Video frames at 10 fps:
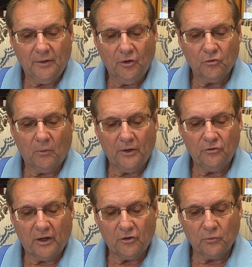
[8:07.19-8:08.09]
here's what
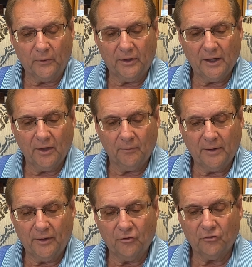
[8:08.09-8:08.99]
Joshua and Caleb
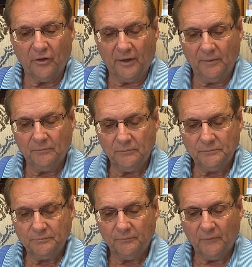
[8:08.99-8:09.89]
had to say.
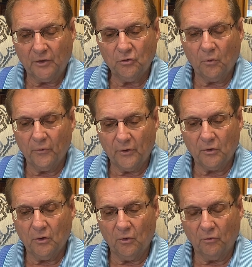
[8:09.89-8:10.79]
They tore their
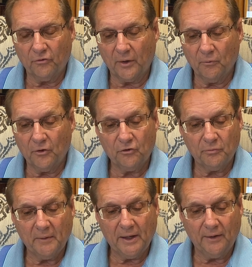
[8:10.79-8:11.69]
clothes. They were
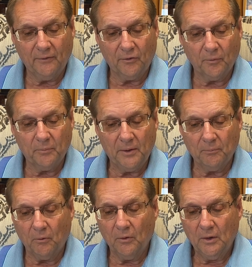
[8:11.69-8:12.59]
dismayed that the
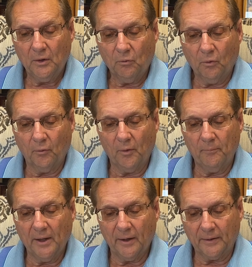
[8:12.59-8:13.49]
people were
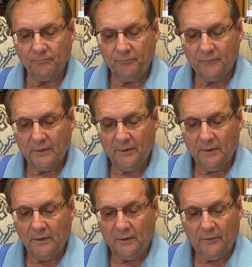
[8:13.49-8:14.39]
rebelling.
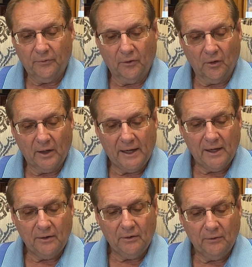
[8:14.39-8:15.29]
"The
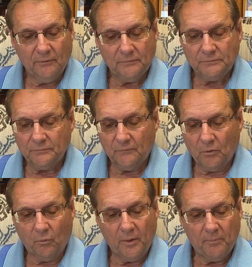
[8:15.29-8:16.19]
land
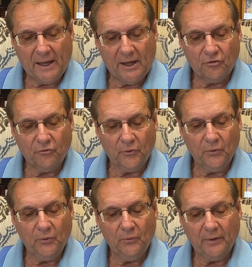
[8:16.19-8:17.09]
we passed
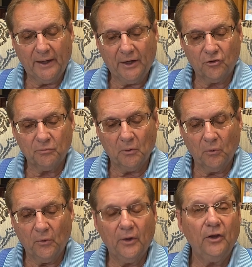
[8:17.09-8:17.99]
through and
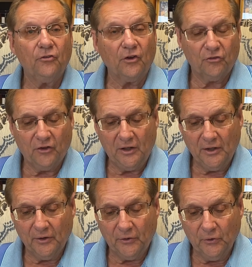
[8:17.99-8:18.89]
explored is
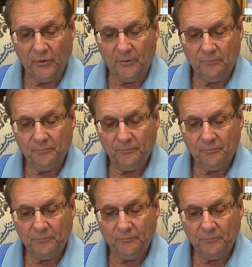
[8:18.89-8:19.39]
exceedingly good.